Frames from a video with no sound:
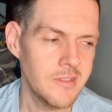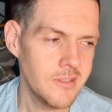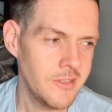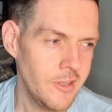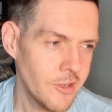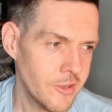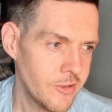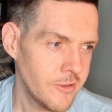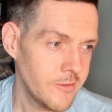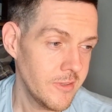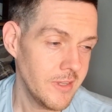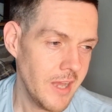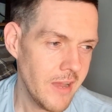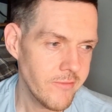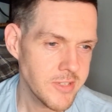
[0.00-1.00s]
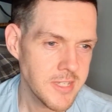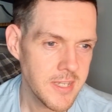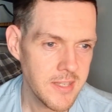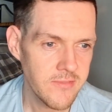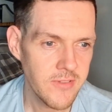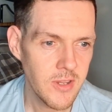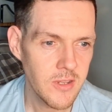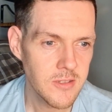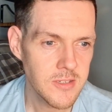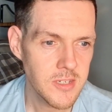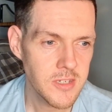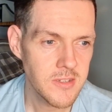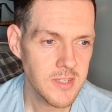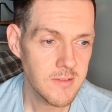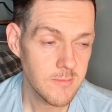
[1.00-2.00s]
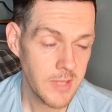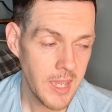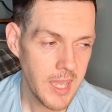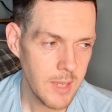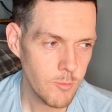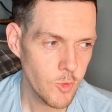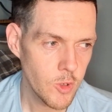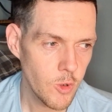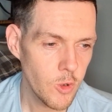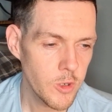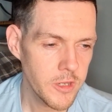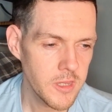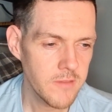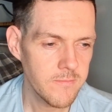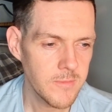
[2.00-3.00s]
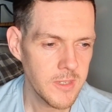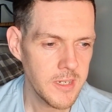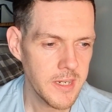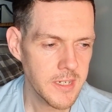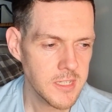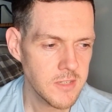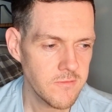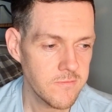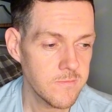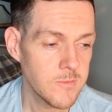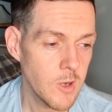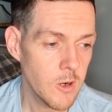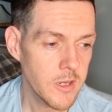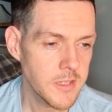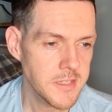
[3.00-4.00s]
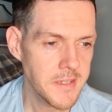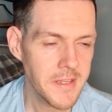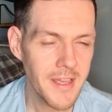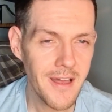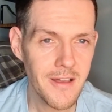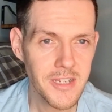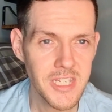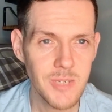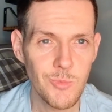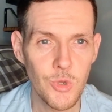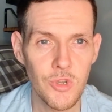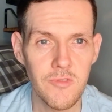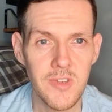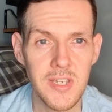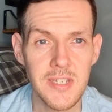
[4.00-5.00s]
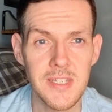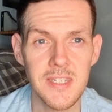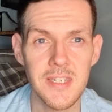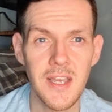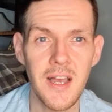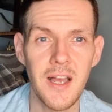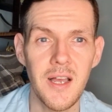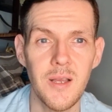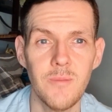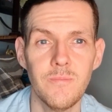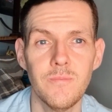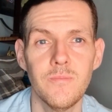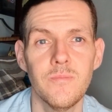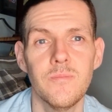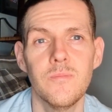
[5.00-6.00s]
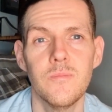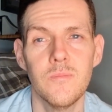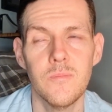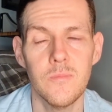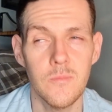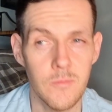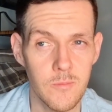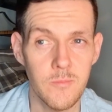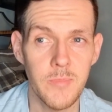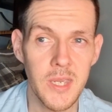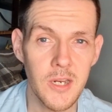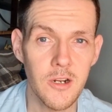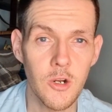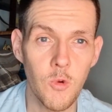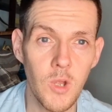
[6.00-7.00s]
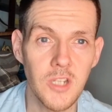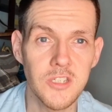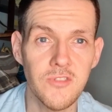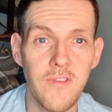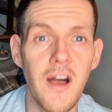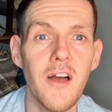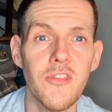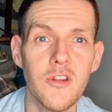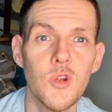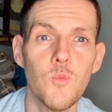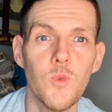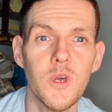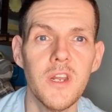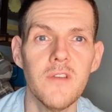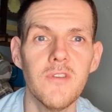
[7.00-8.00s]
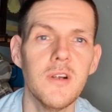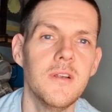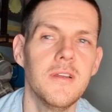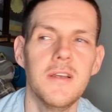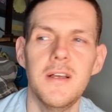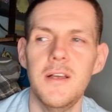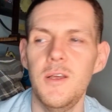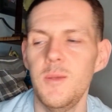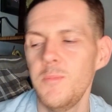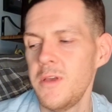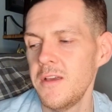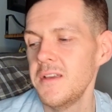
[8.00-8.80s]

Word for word: the obviously the villains is time went on in the, the next Guardians of the Galaxy movies. Um, Peter Quill's father and whatever um,